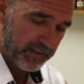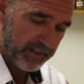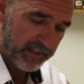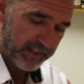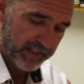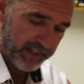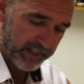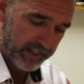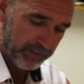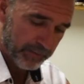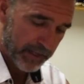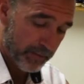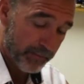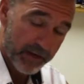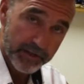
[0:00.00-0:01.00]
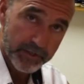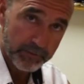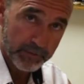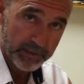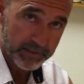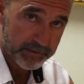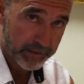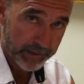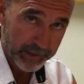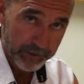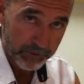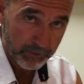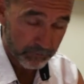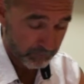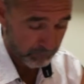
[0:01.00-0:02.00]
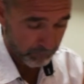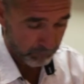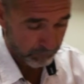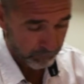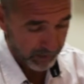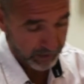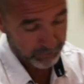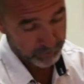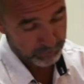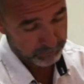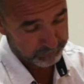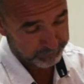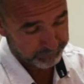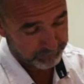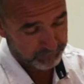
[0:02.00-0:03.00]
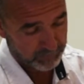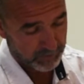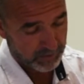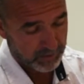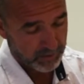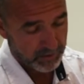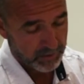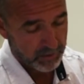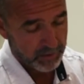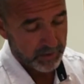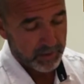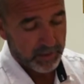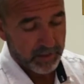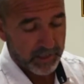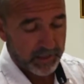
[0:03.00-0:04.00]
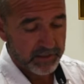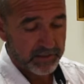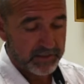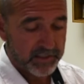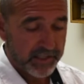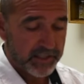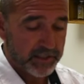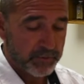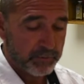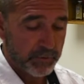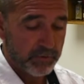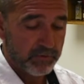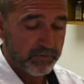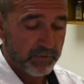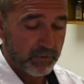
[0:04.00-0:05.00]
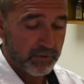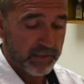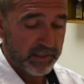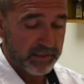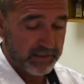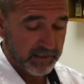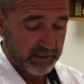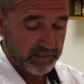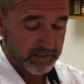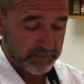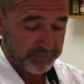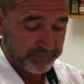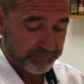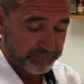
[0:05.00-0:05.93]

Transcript: again, my measurements, I don't measure. I just take a spoonful like this.